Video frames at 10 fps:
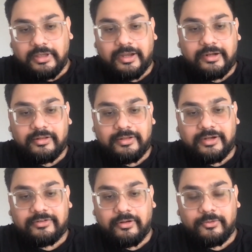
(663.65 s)
And
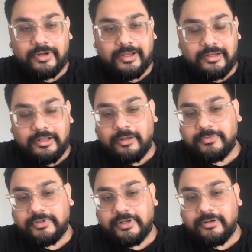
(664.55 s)
that's where Oracle
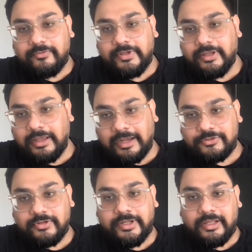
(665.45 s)
comes in, and we
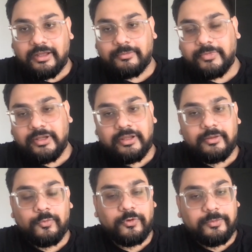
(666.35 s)
actually are bringing
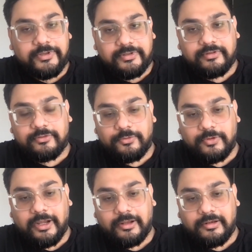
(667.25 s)
more business to
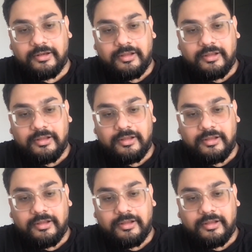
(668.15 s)
Oracle,